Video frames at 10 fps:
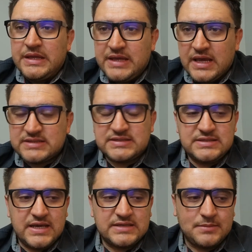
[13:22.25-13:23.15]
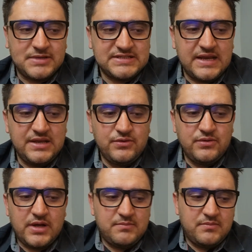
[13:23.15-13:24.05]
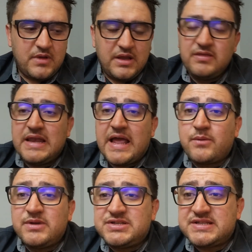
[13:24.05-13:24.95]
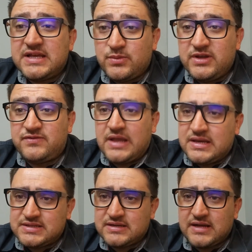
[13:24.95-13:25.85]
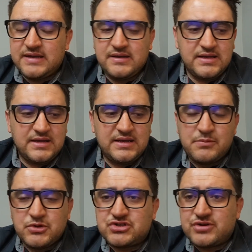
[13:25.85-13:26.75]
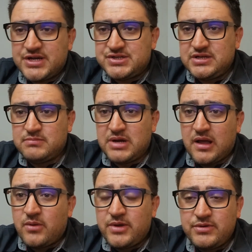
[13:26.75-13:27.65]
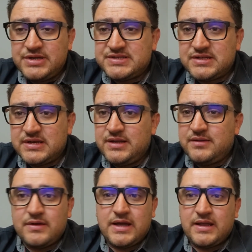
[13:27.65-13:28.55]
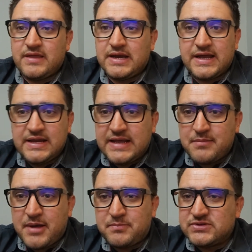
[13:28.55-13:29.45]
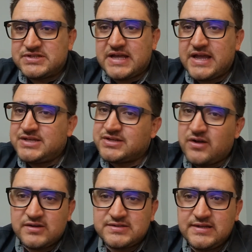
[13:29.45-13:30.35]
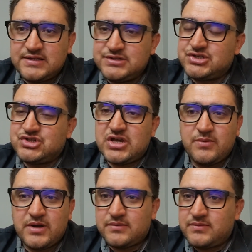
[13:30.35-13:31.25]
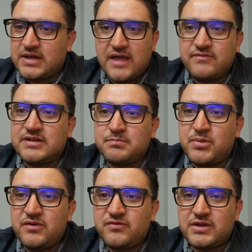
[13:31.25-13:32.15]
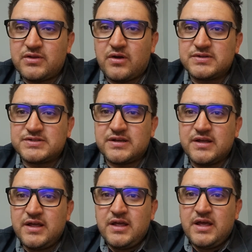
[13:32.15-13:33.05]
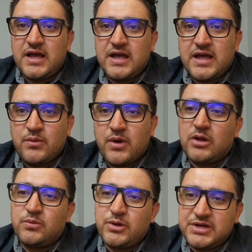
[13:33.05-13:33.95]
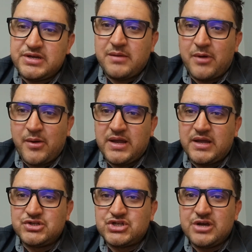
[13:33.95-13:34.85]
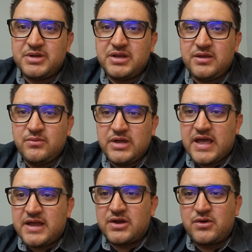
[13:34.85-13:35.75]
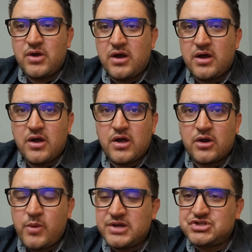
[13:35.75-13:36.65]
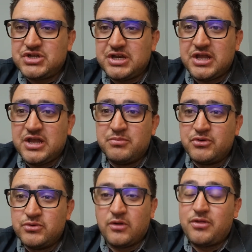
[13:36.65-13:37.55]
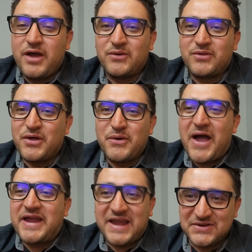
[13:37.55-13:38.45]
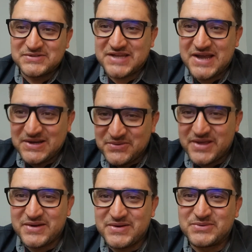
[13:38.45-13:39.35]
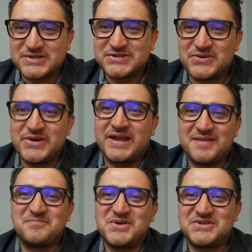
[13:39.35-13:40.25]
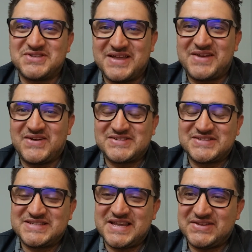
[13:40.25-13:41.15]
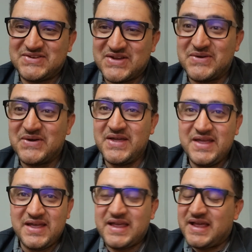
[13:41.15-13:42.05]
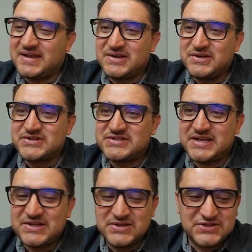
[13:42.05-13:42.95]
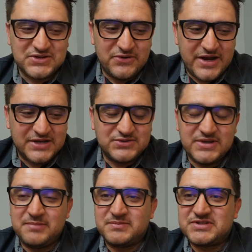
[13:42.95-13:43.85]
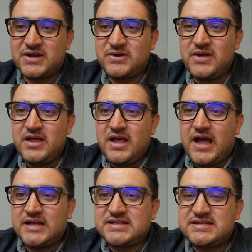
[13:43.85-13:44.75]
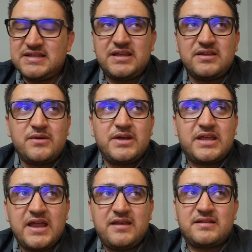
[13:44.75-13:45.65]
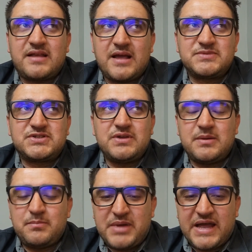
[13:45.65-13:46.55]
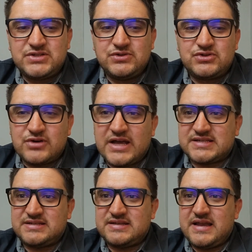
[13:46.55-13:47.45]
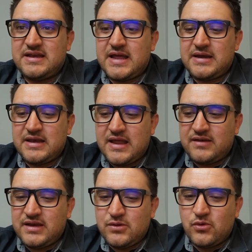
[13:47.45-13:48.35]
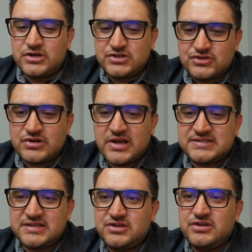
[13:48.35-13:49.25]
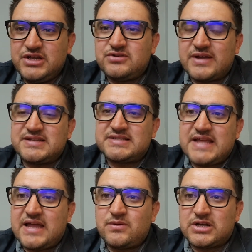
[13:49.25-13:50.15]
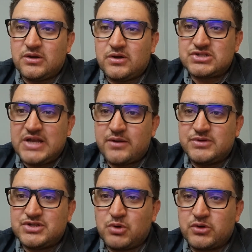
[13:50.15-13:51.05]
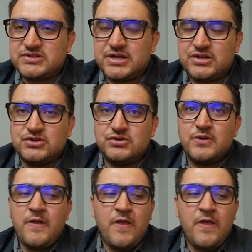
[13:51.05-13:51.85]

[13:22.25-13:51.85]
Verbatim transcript: Yes, yes. I must tell you, um, in the languages that we've tested, I did a demonstration in Malawi recently, and the lady came up on stage and asked it in Chichewa, gave it a perfect answer. Uh, while we were demoing in Germany, we had a, uh, a, question in Hebrew, although I cannot tell you whether it was correct. The person that asked said, you know, it looks it looks correct to him. So I just think, you know, again, it comes uh, back to trust, and and in order to trust it, you need to understand what large language models can do.